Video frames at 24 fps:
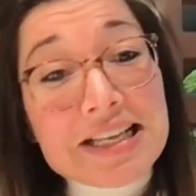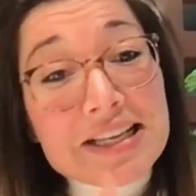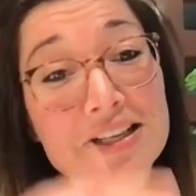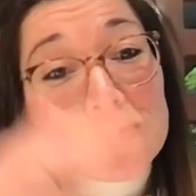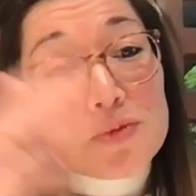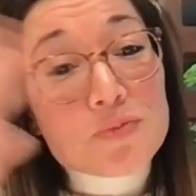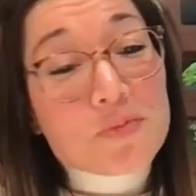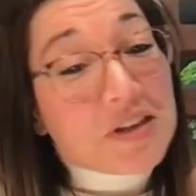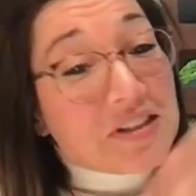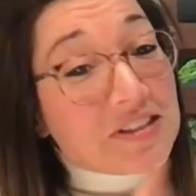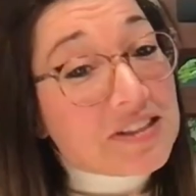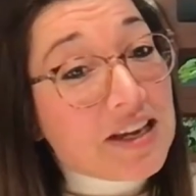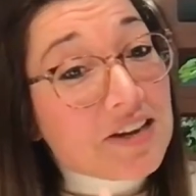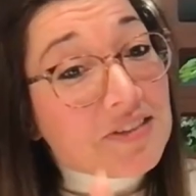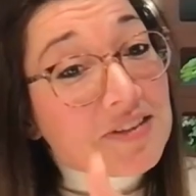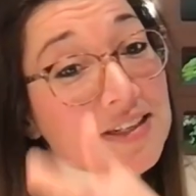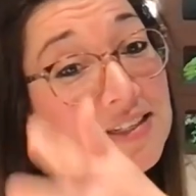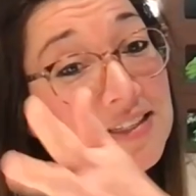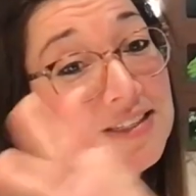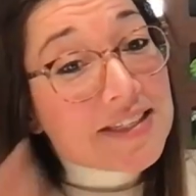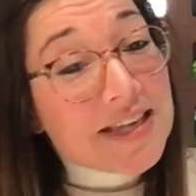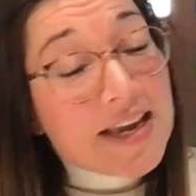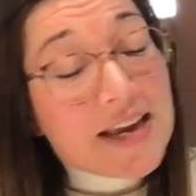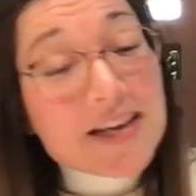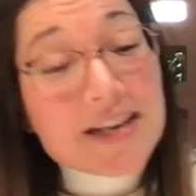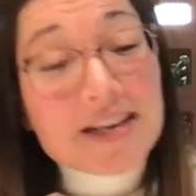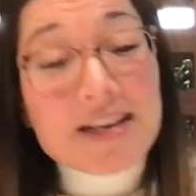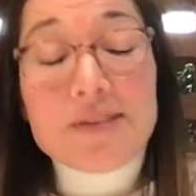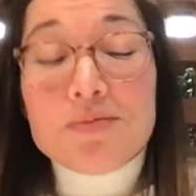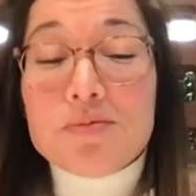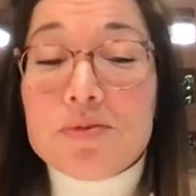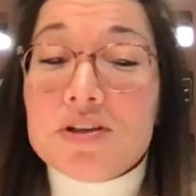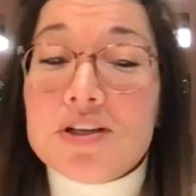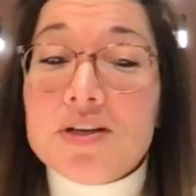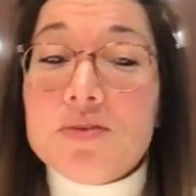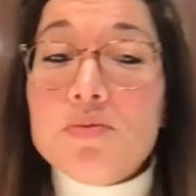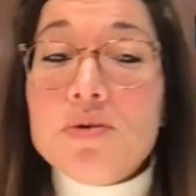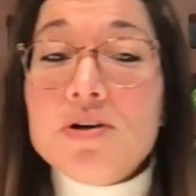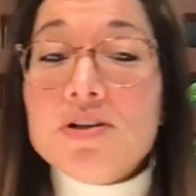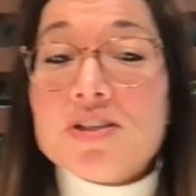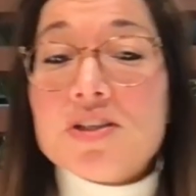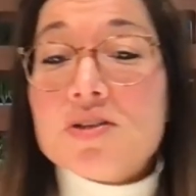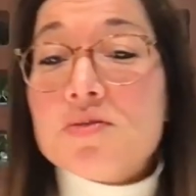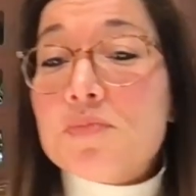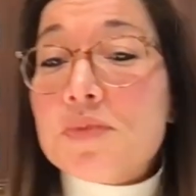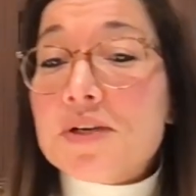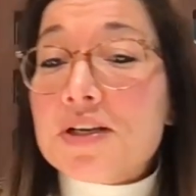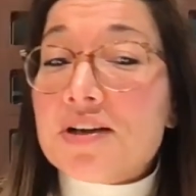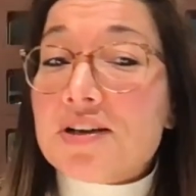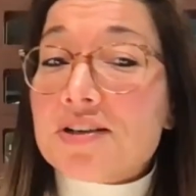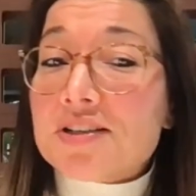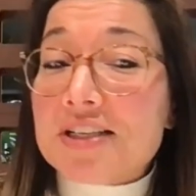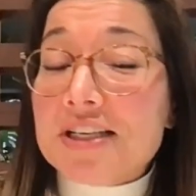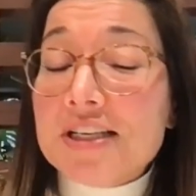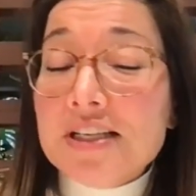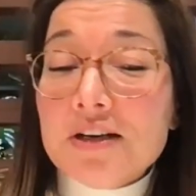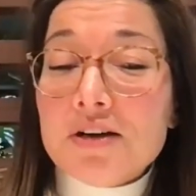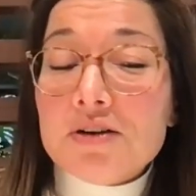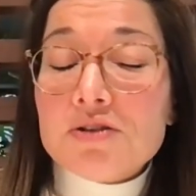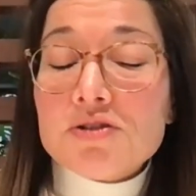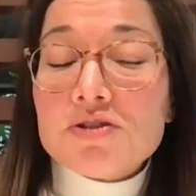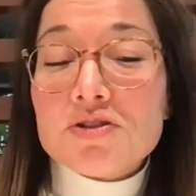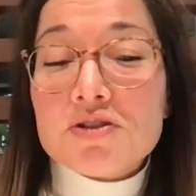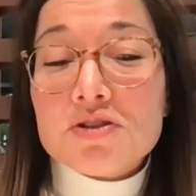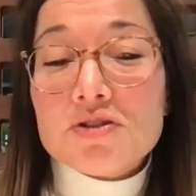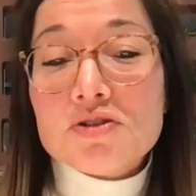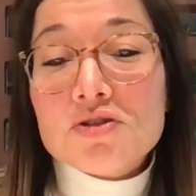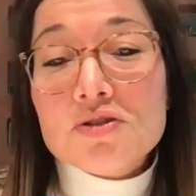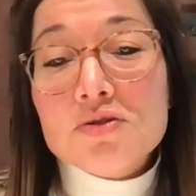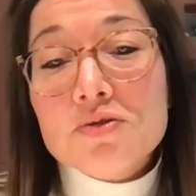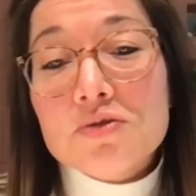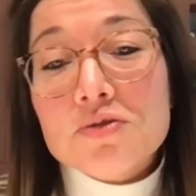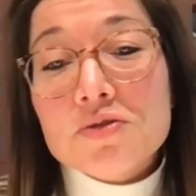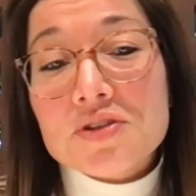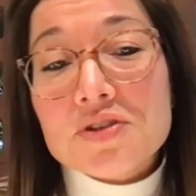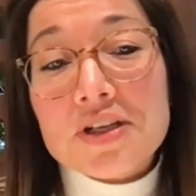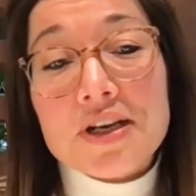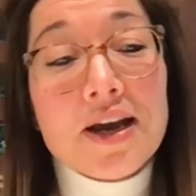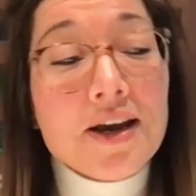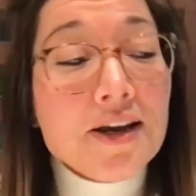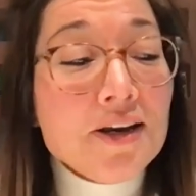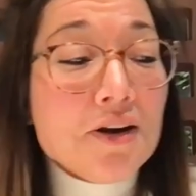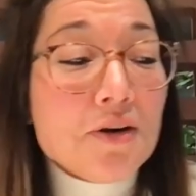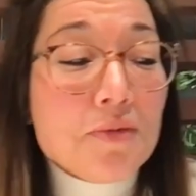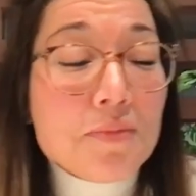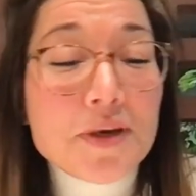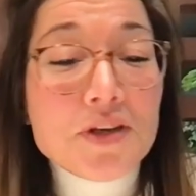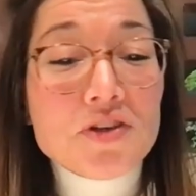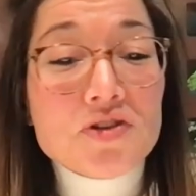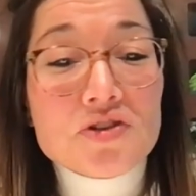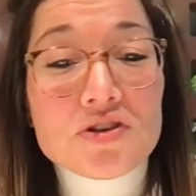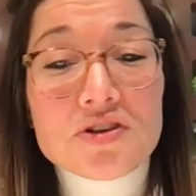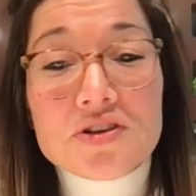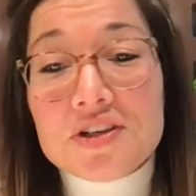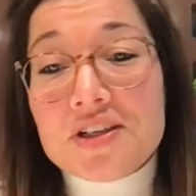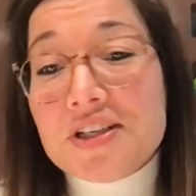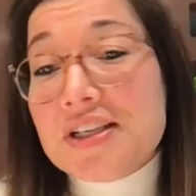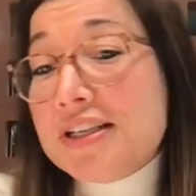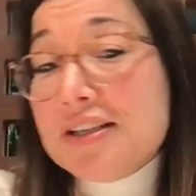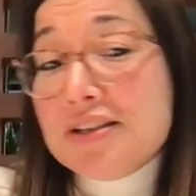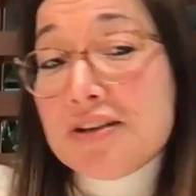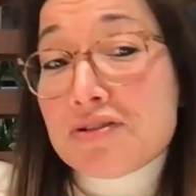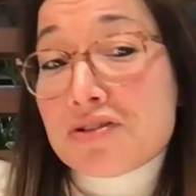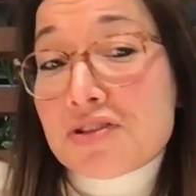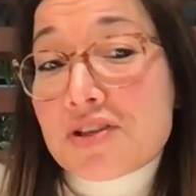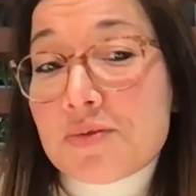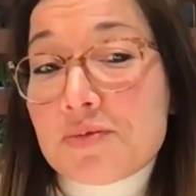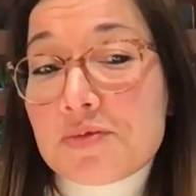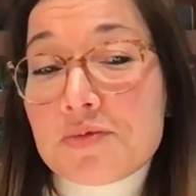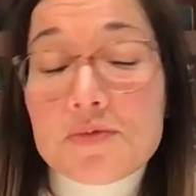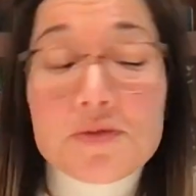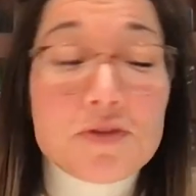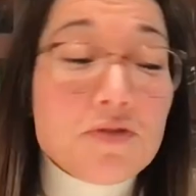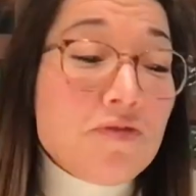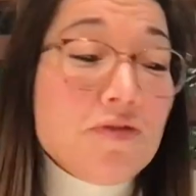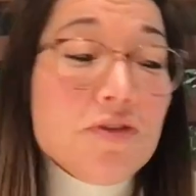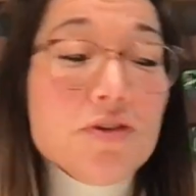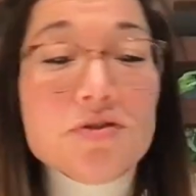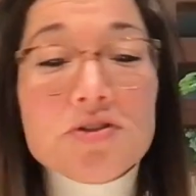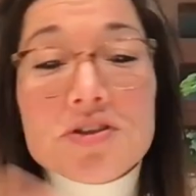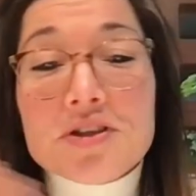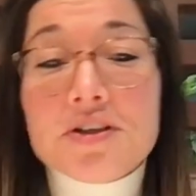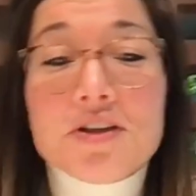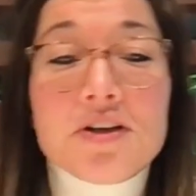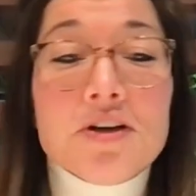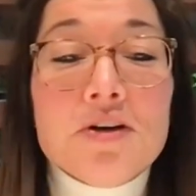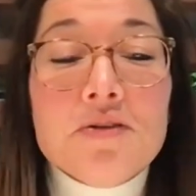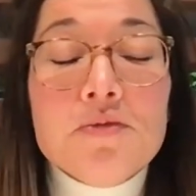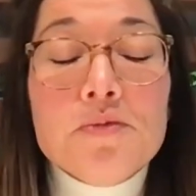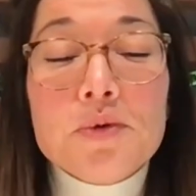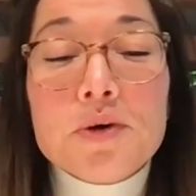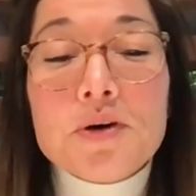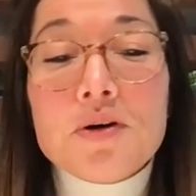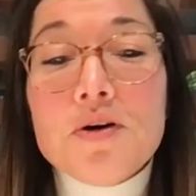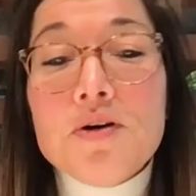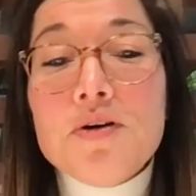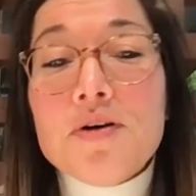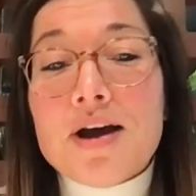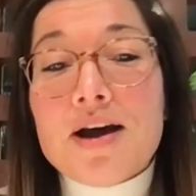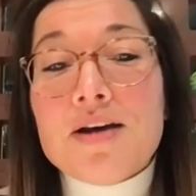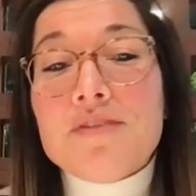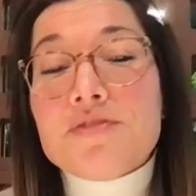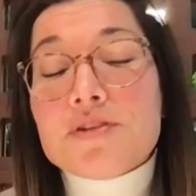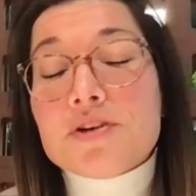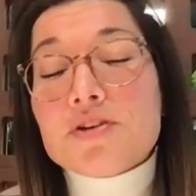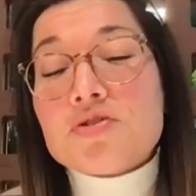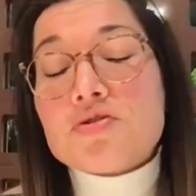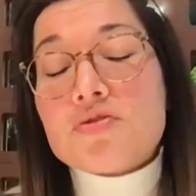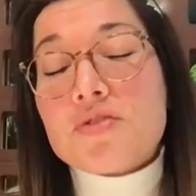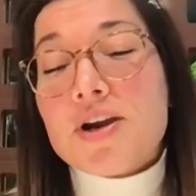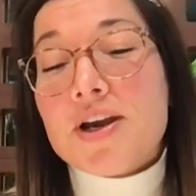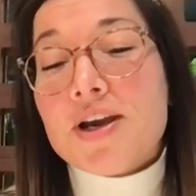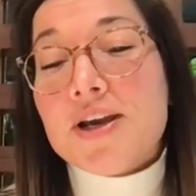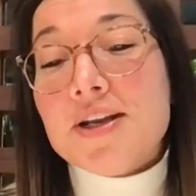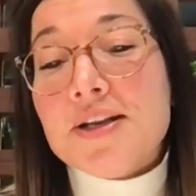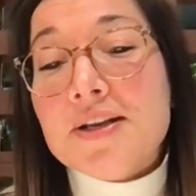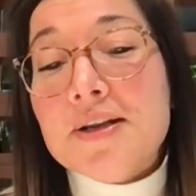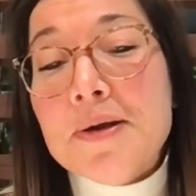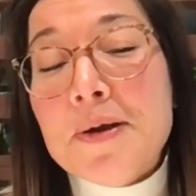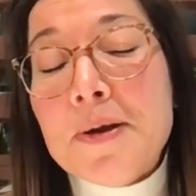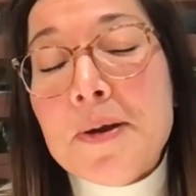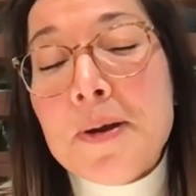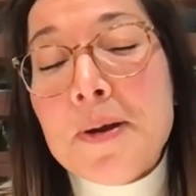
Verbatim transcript: He spits out exactly what he wants. It's because he knows the tools, and I know Midjourney. Exactly. You know Stable Diffusion. You know we all have our trade.